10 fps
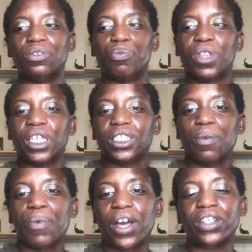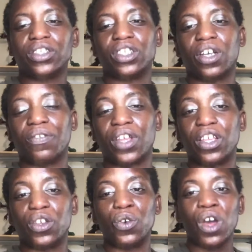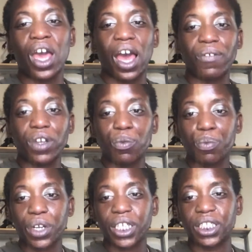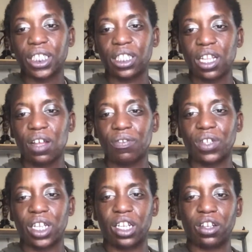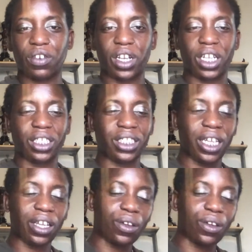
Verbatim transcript: things about yourself that you haven't embraced and loved and integrating and saying,